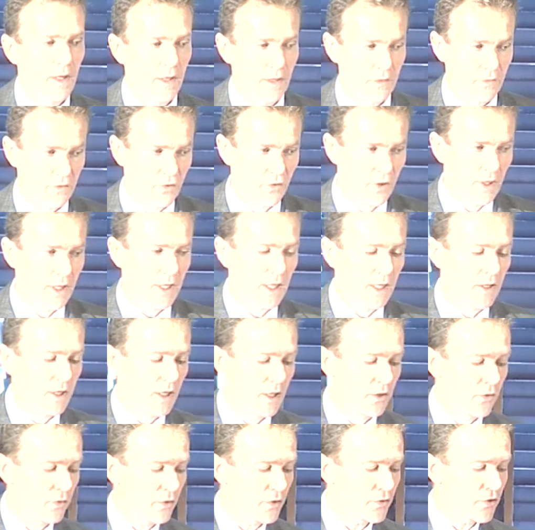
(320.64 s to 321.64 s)

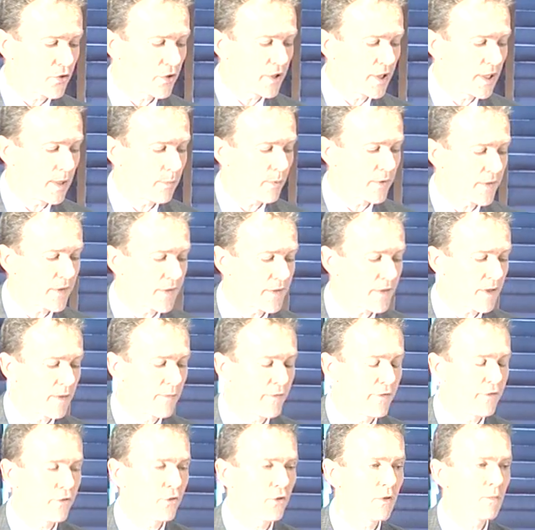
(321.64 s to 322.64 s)
in order to keep it the same
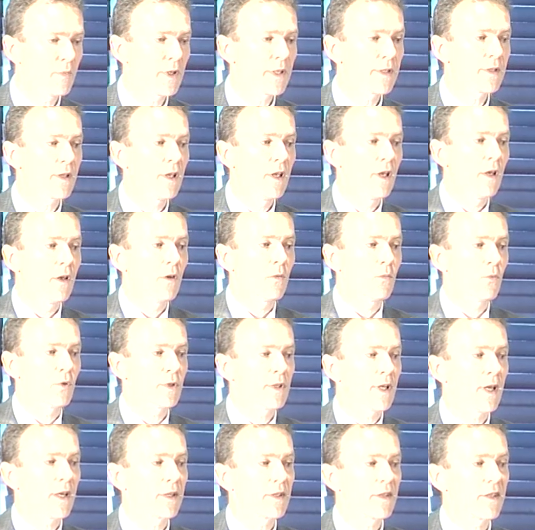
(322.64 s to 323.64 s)
format, what
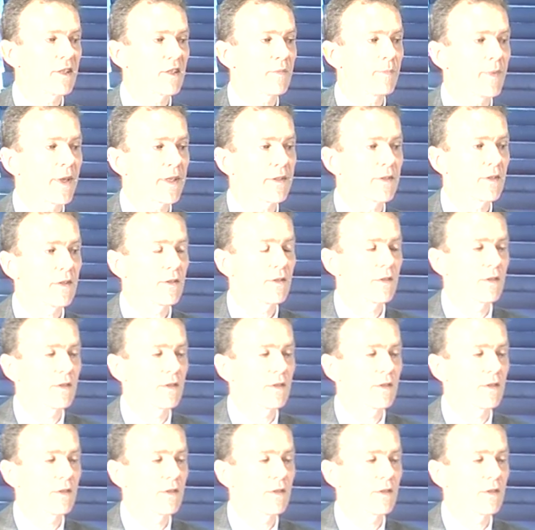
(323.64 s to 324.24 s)
are the expected